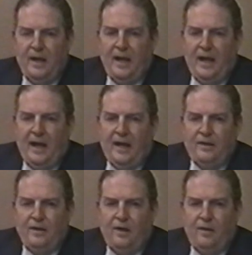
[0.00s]

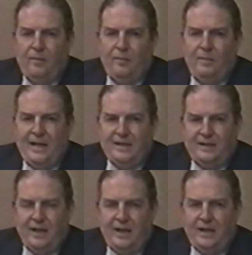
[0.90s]
and
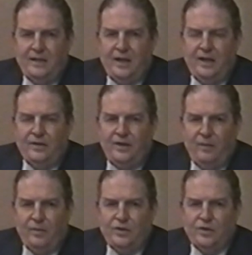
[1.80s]
maintained at a
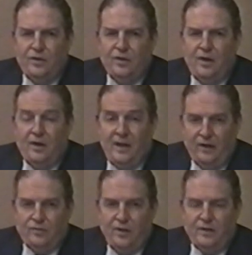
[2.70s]
temperature, an
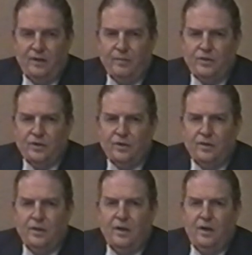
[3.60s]
electron temperature,
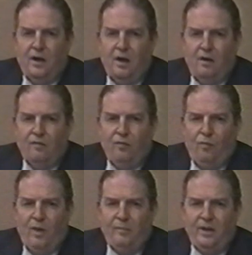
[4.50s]
of
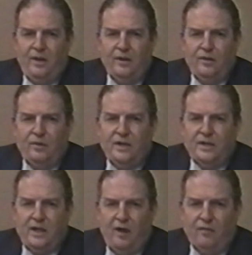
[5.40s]
1 million degrees
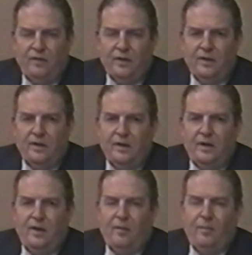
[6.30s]
Kelvin
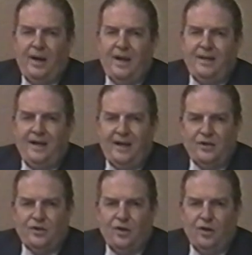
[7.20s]
by the
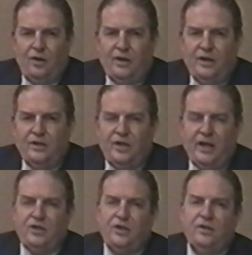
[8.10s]
external
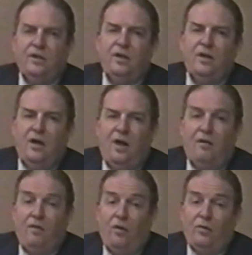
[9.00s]
injection
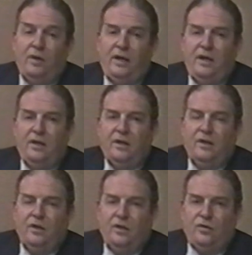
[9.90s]
of only
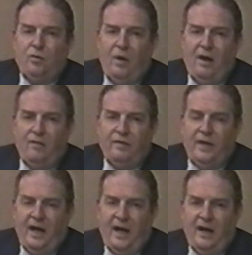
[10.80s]

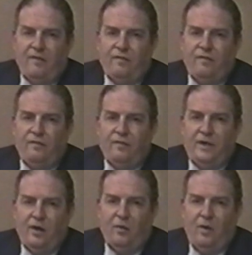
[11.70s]
12.5
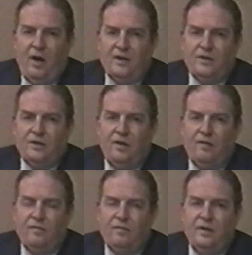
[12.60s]
kilowatts of